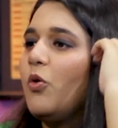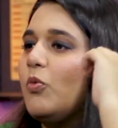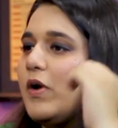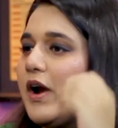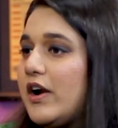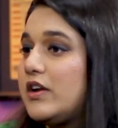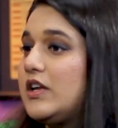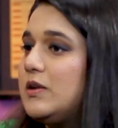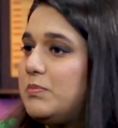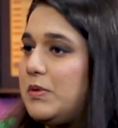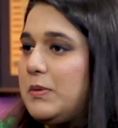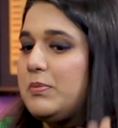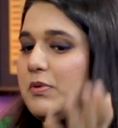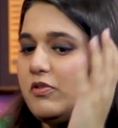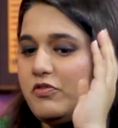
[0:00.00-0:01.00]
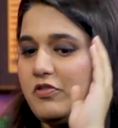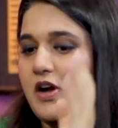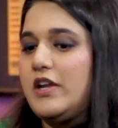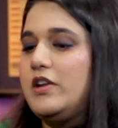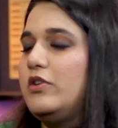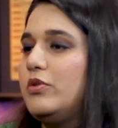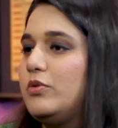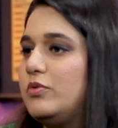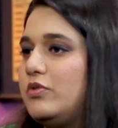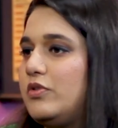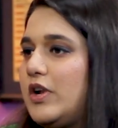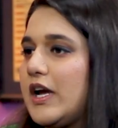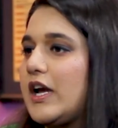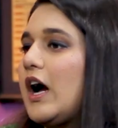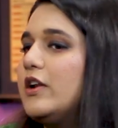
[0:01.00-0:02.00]
Where can people find you?
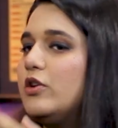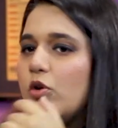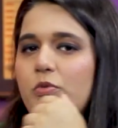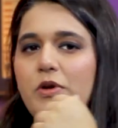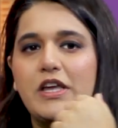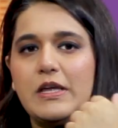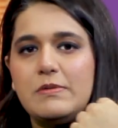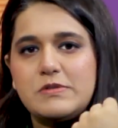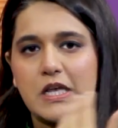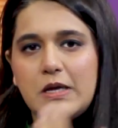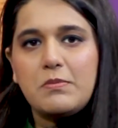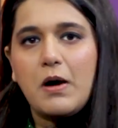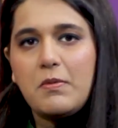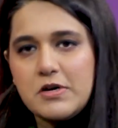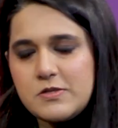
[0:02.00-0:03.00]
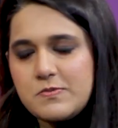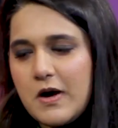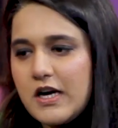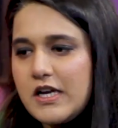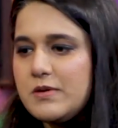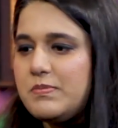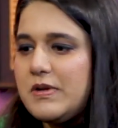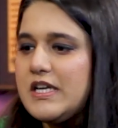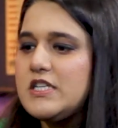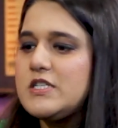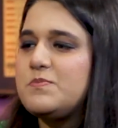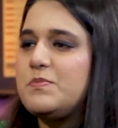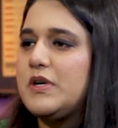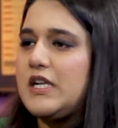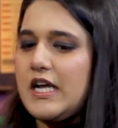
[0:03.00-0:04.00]
Like, I know we keep saying Mama's Marketplace,
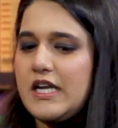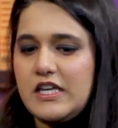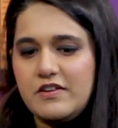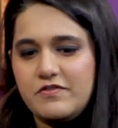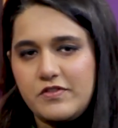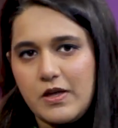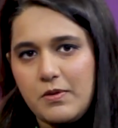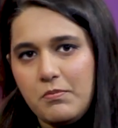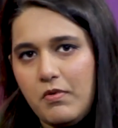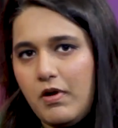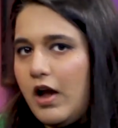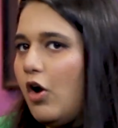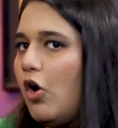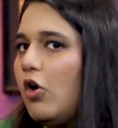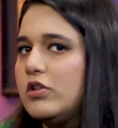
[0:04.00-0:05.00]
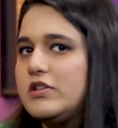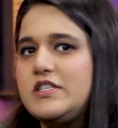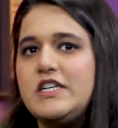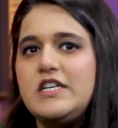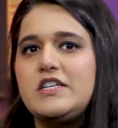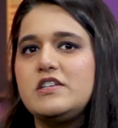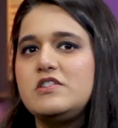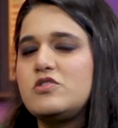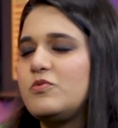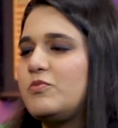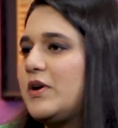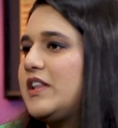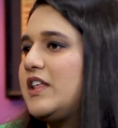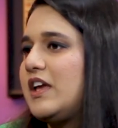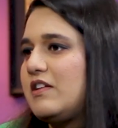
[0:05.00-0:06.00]
but like give them all the details of
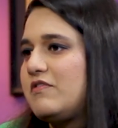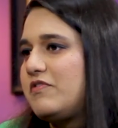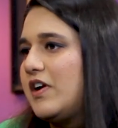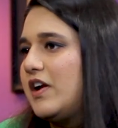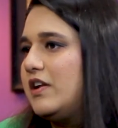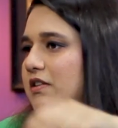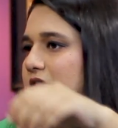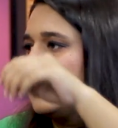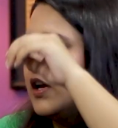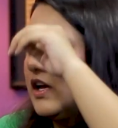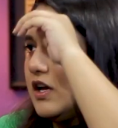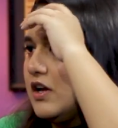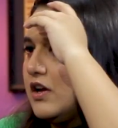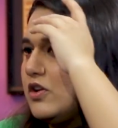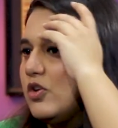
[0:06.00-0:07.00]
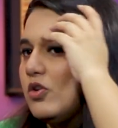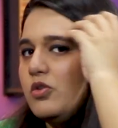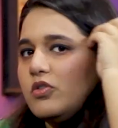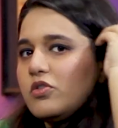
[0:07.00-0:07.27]
where they can find you.